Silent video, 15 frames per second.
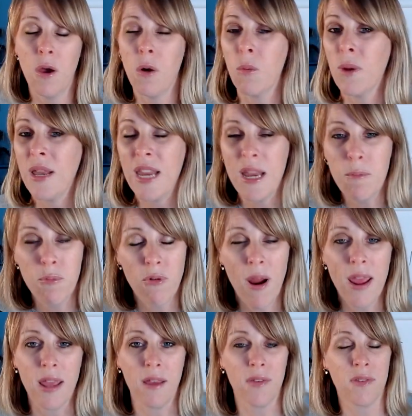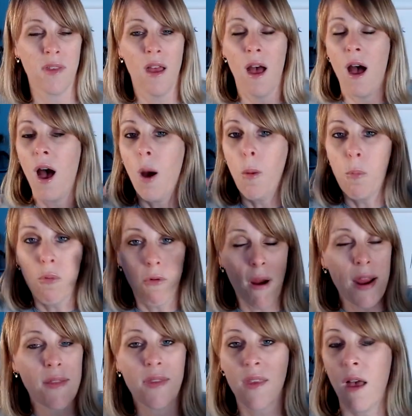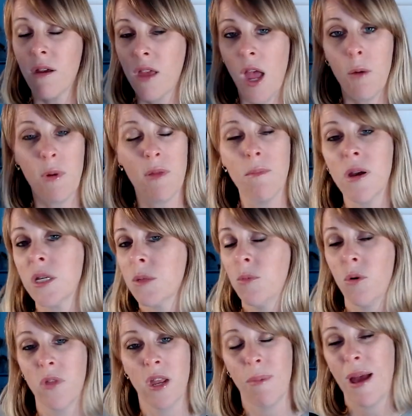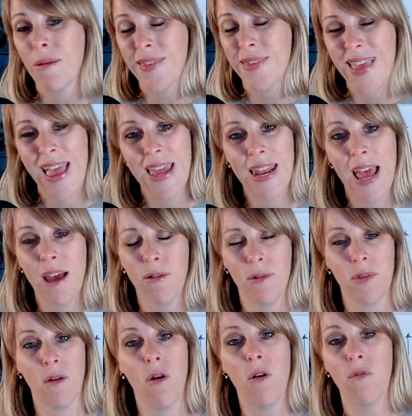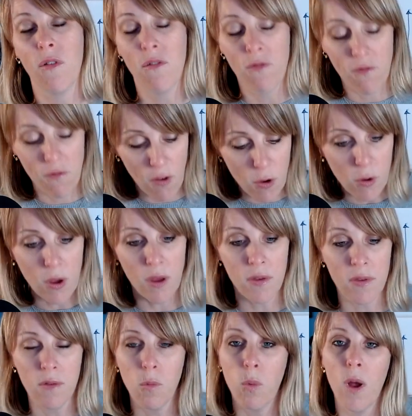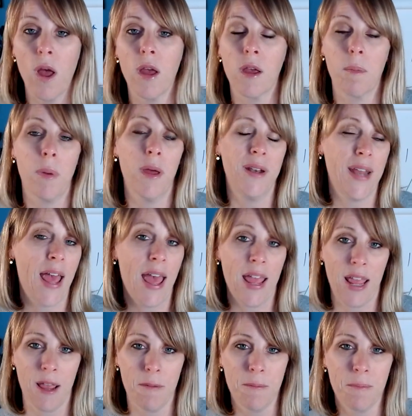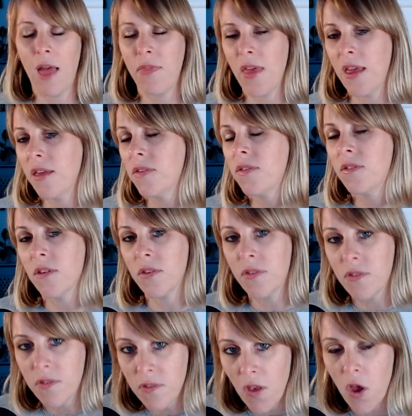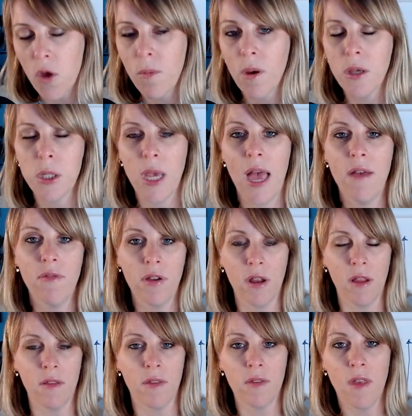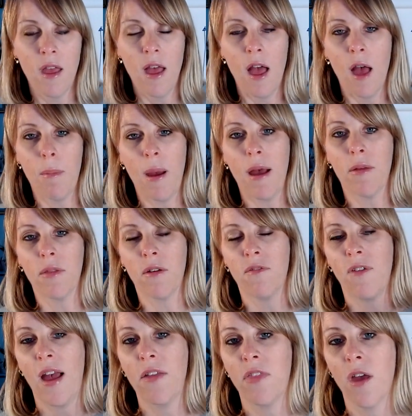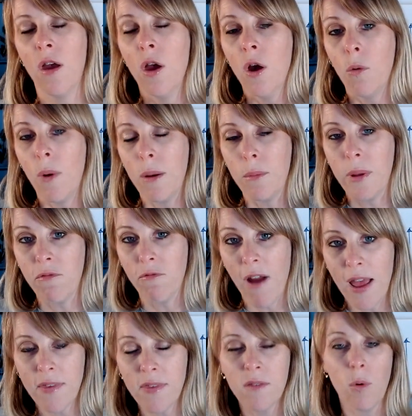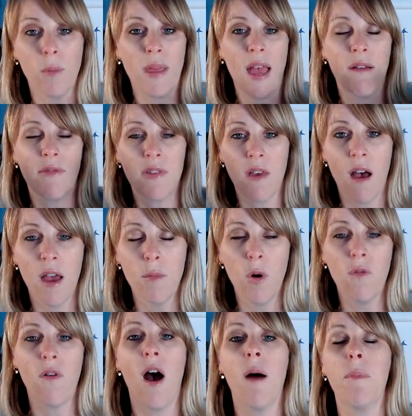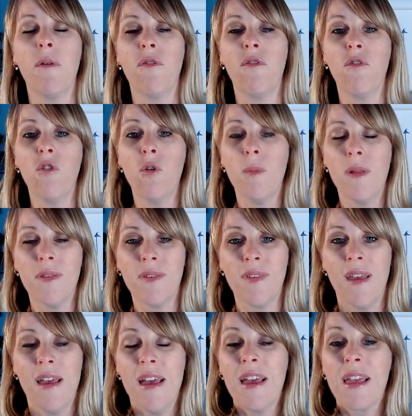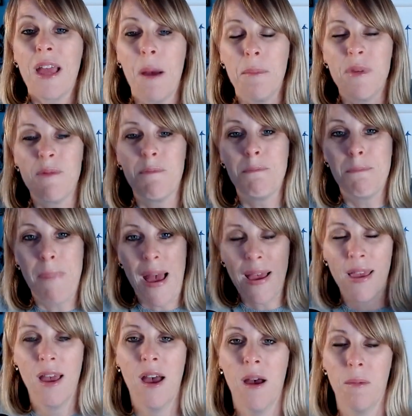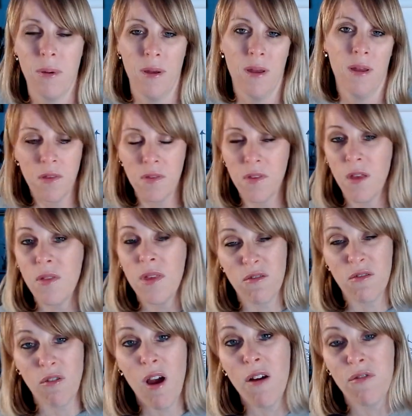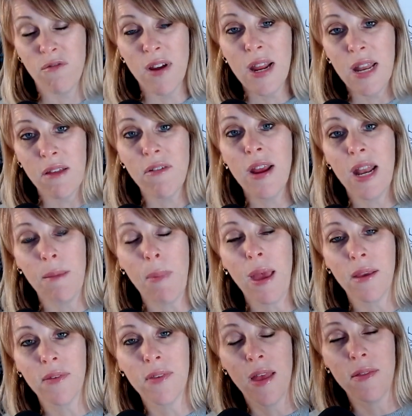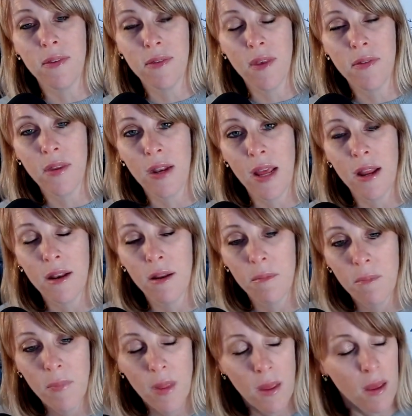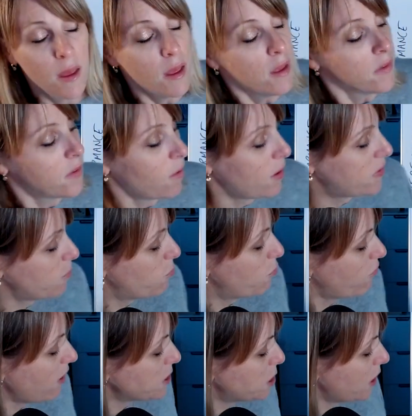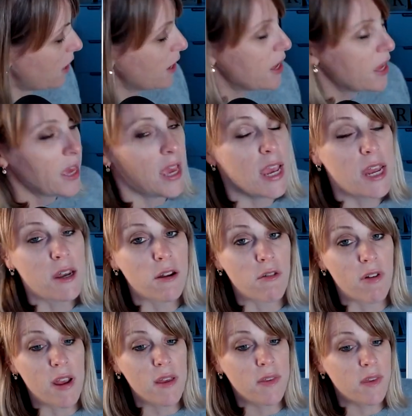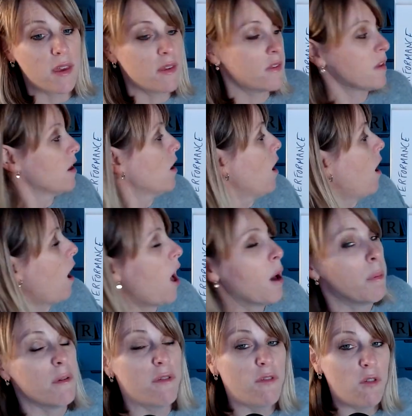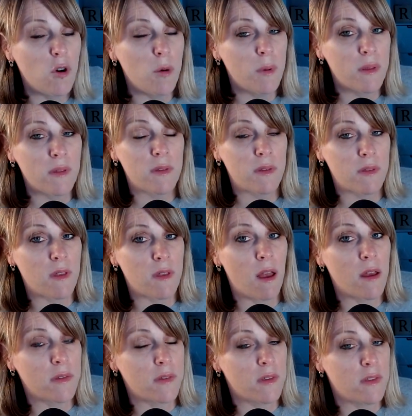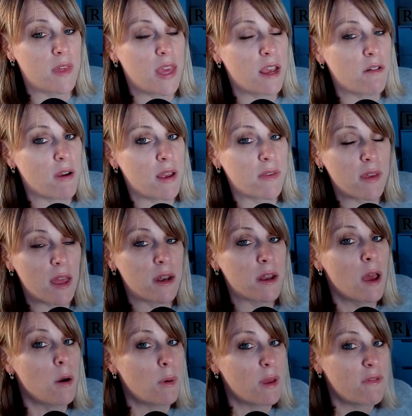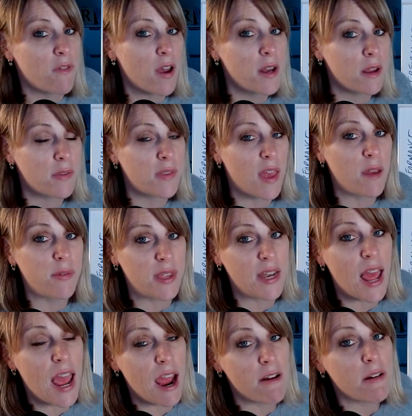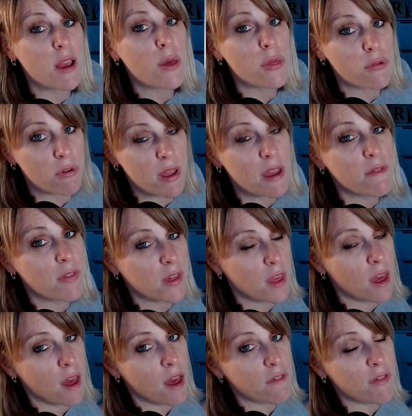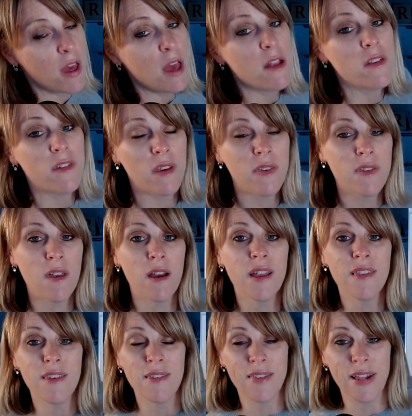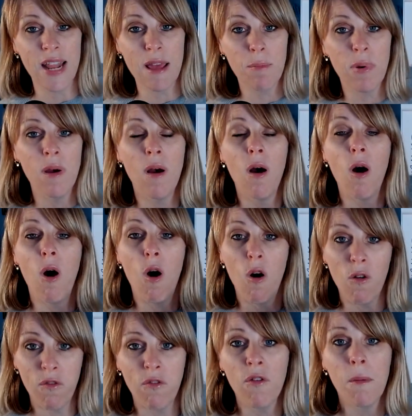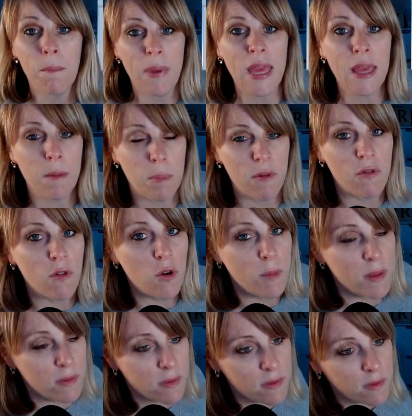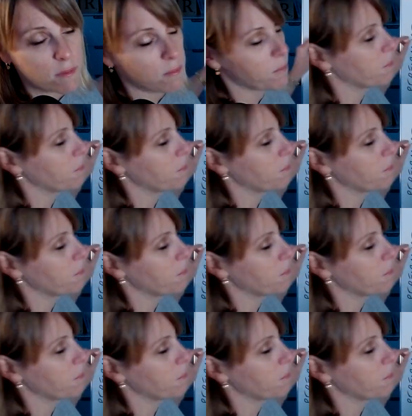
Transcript: We need breaks. Our brains can't cope with much more than about 10 hours of focused work per day. And there is just so much evidence about the fact that when we rest, when we have time off, our performance comes back up. So this graph really, really makes sense, doesn't it? So as the pressure increases, our performance starts to decrease and we find ourselves in area 3 of the curve, just starting to slip off peak performance.